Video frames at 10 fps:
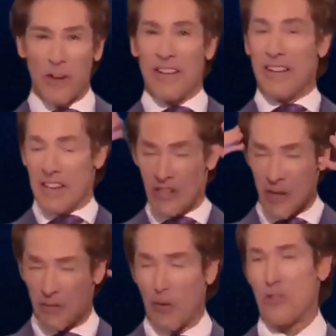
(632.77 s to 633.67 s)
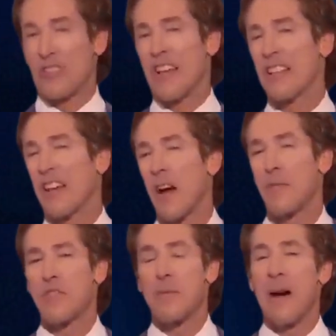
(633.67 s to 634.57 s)
Trust in the process
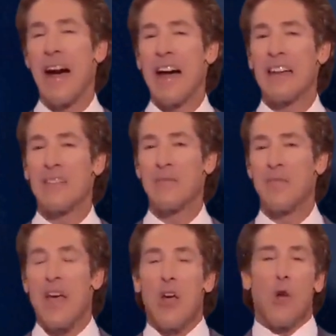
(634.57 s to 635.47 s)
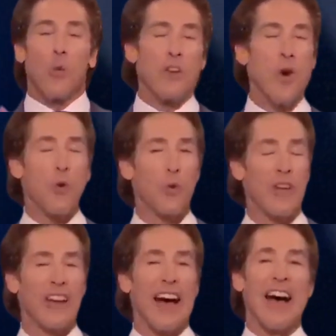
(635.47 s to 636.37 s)
and remain resilient in the face
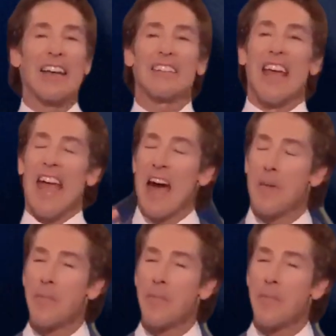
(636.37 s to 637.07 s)
of adversity.